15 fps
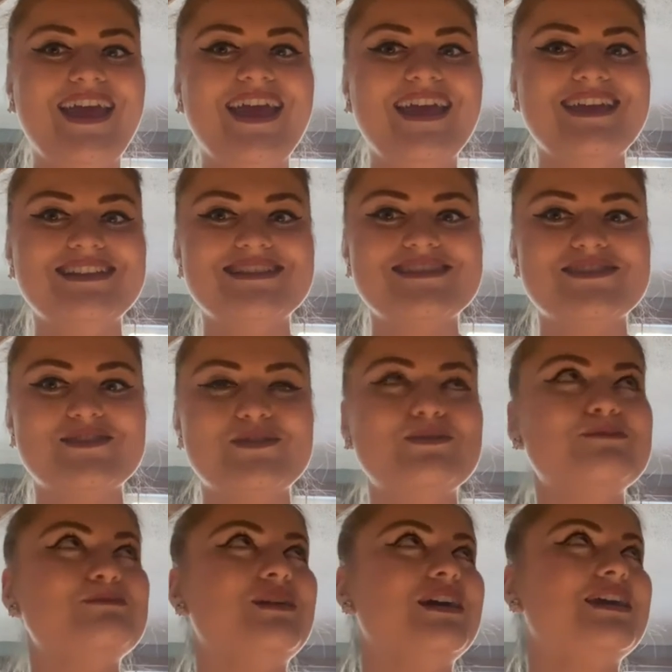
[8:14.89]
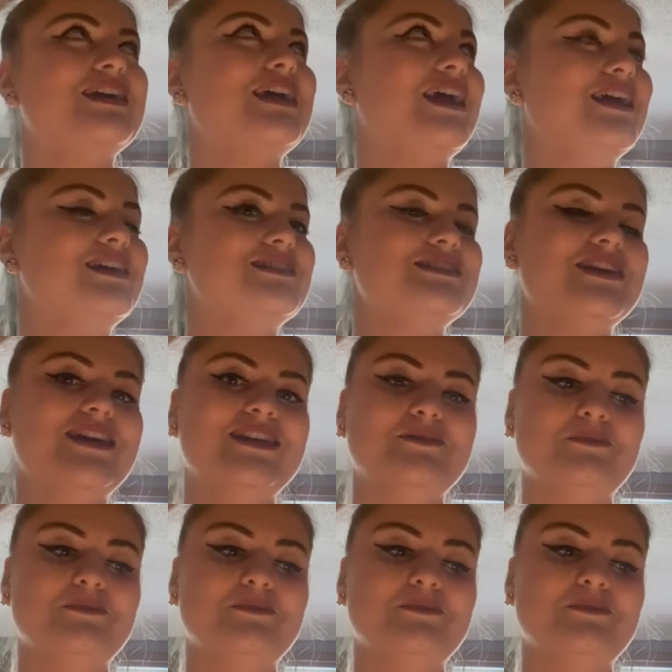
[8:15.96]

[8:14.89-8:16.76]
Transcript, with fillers: into my cake tin,